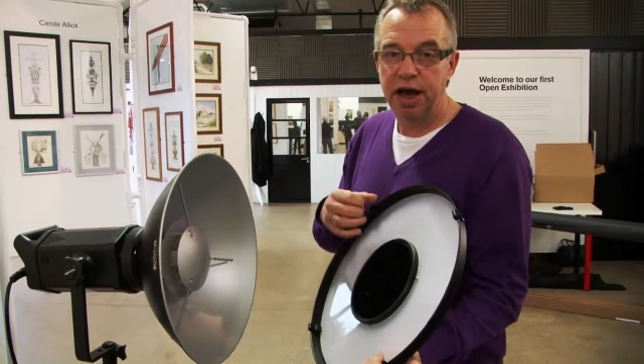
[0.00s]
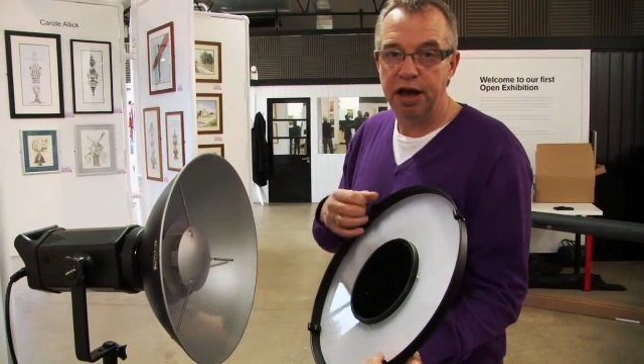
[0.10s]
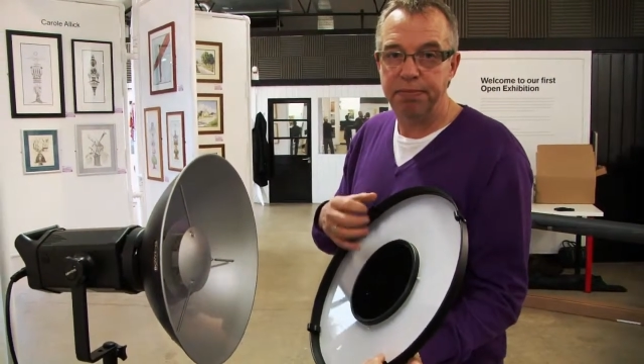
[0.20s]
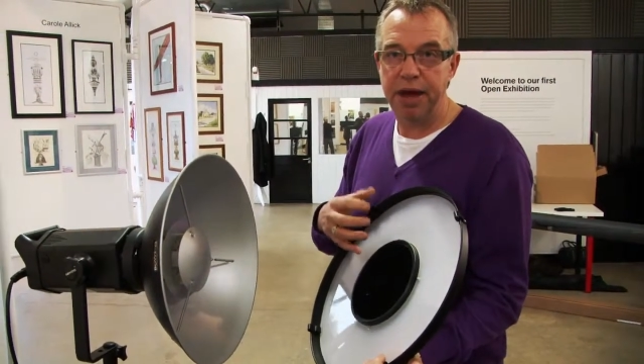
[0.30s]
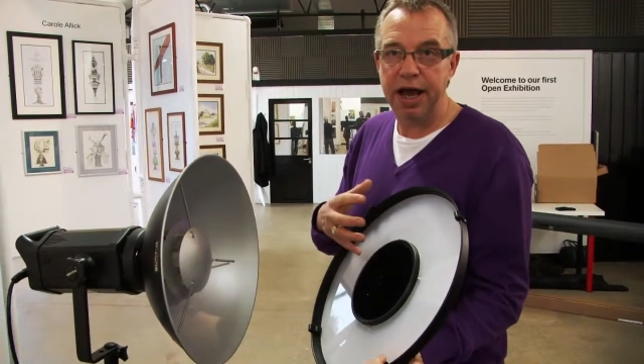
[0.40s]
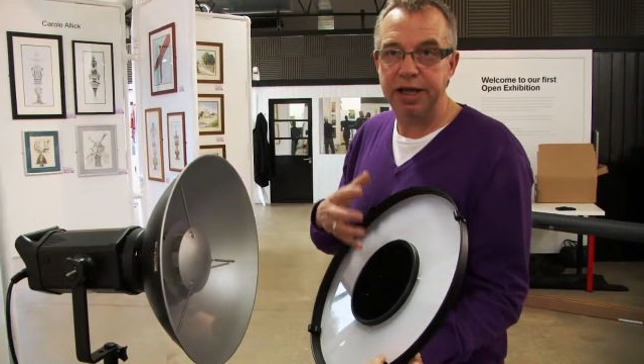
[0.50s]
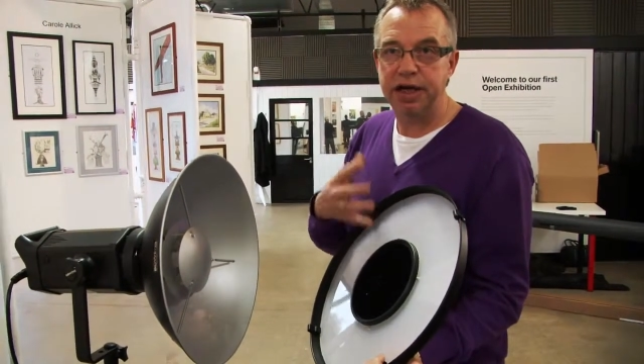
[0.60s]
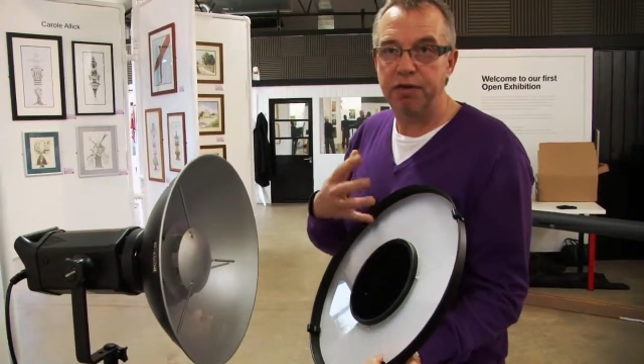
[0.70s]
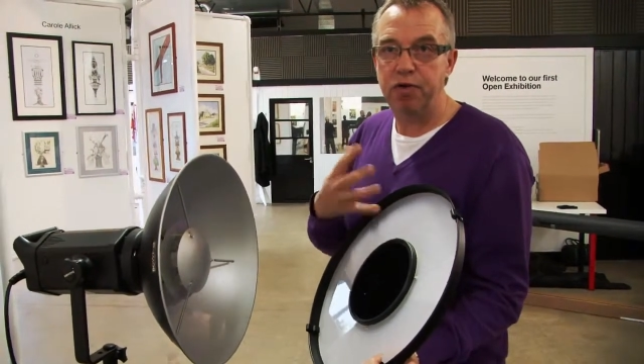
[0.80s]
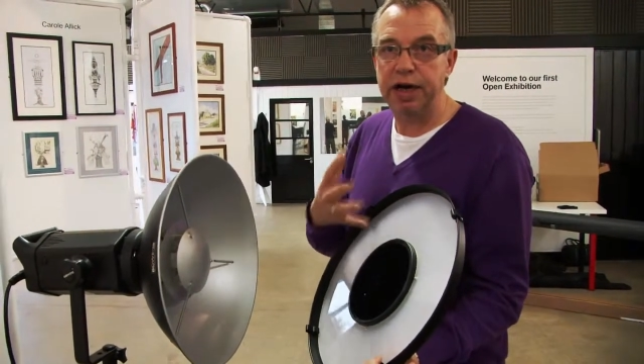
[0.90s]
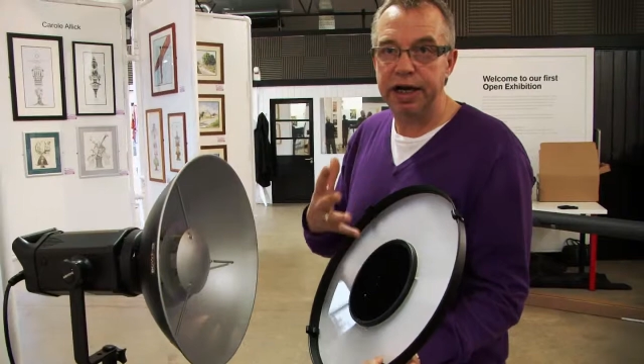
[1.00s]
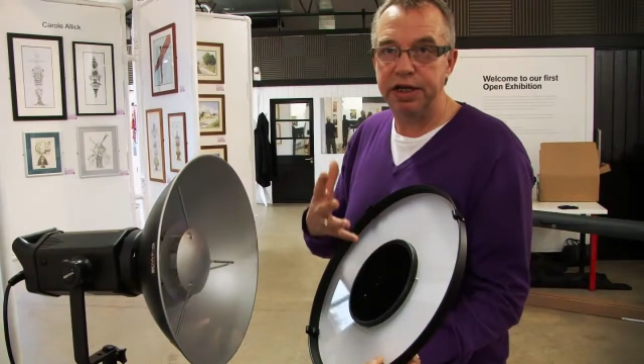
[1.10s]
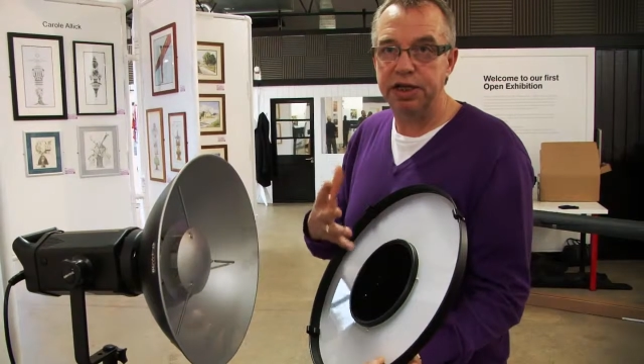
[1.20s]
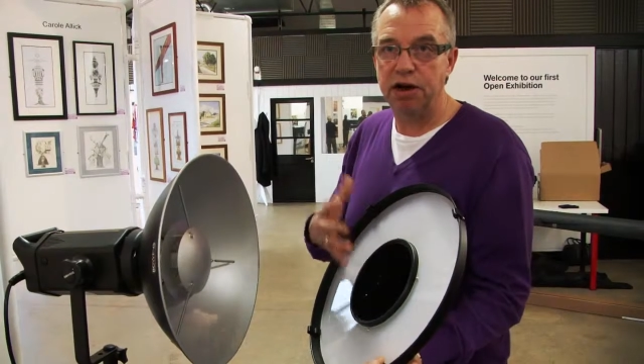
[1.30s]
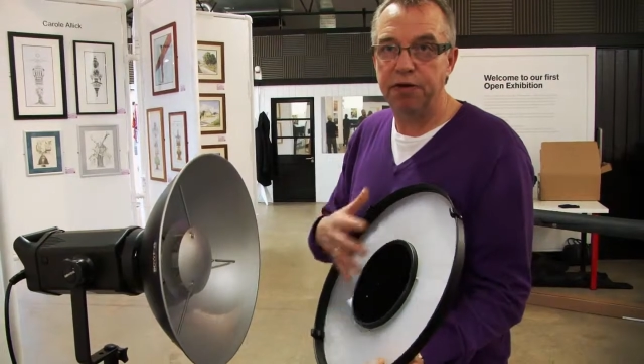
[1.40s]
and makes it really
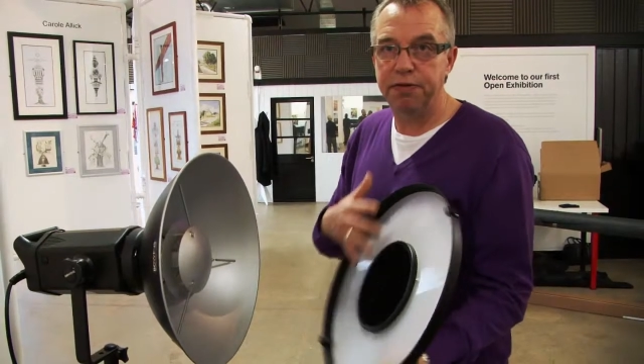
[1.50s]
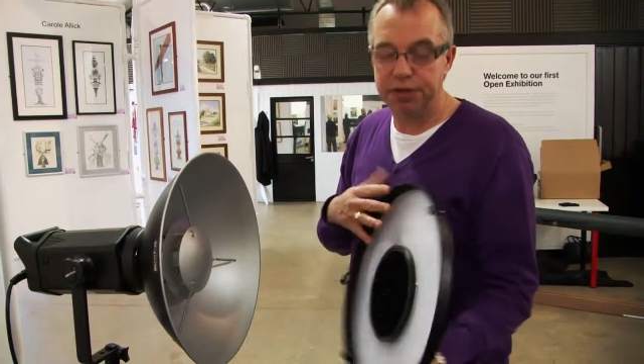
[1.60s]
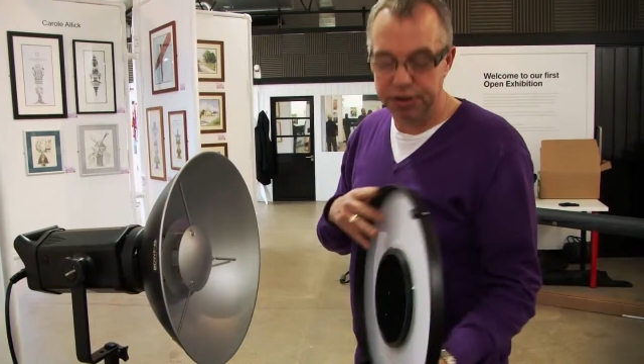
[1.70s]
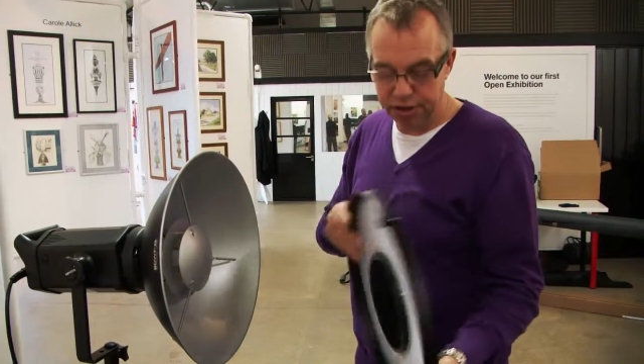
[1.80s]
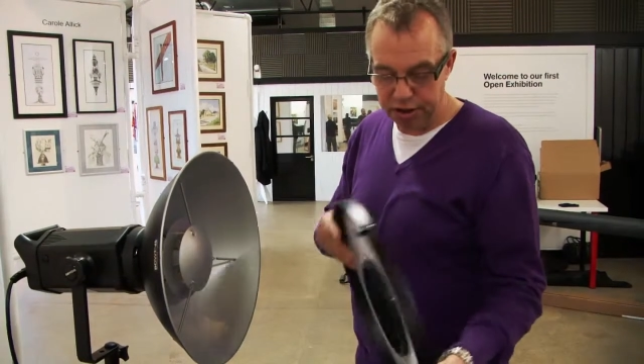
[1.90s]
soft.